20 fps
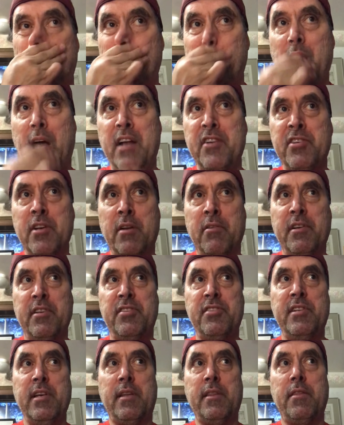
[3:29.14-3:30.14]
I generally
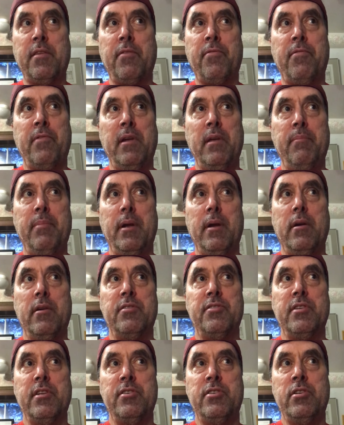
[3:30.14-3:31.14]
stick to three
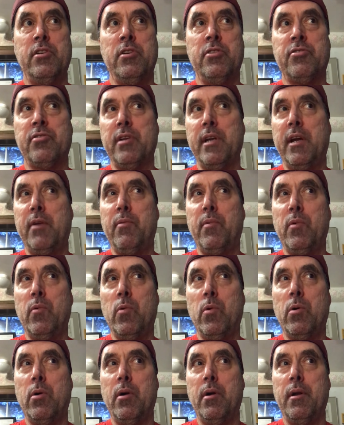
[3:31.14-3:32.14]
beers, and it's usually a
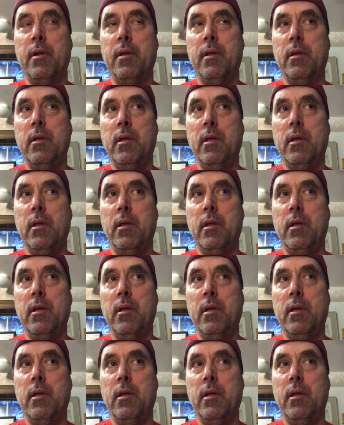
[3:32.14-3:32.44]
reward.